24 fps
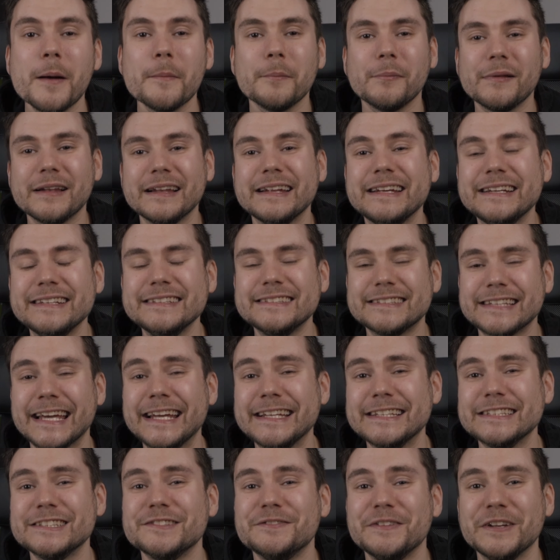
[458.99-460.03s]
Please
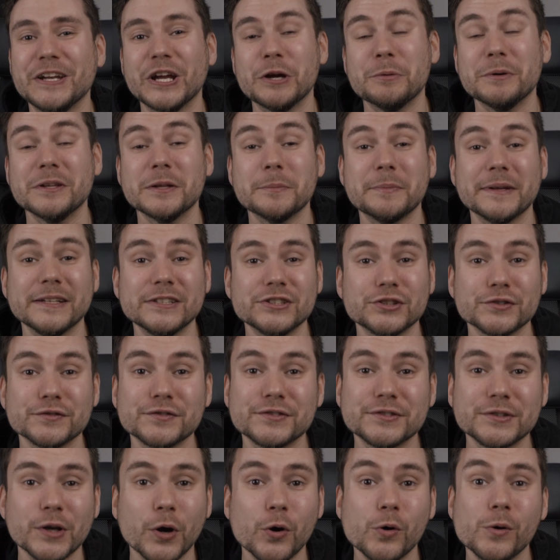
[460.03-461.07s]
take this video with a pinch of
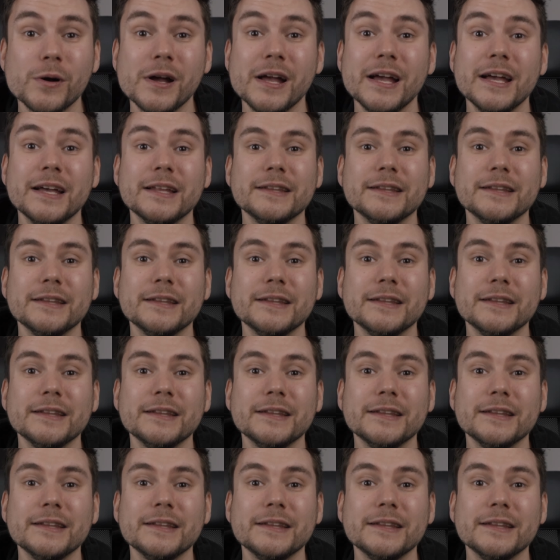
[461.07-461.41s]
salt.